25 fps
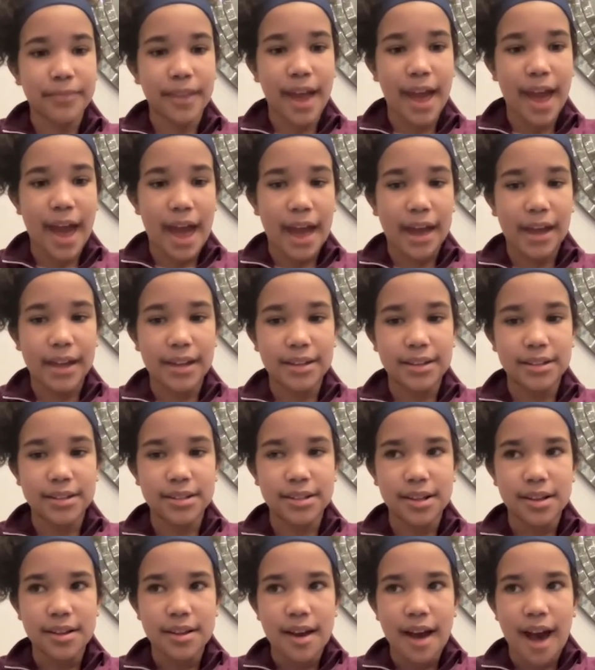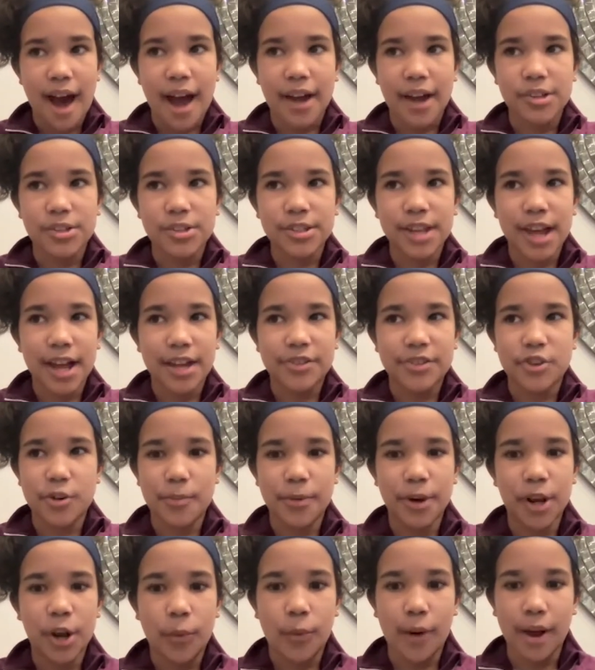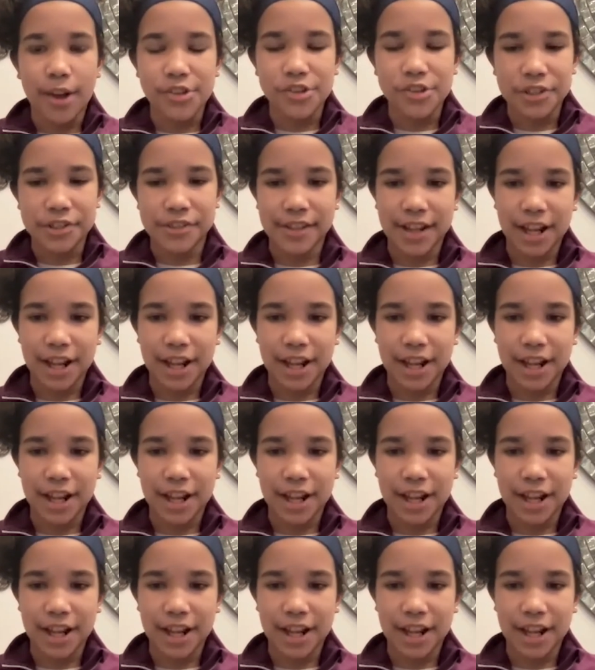And I just had so many questions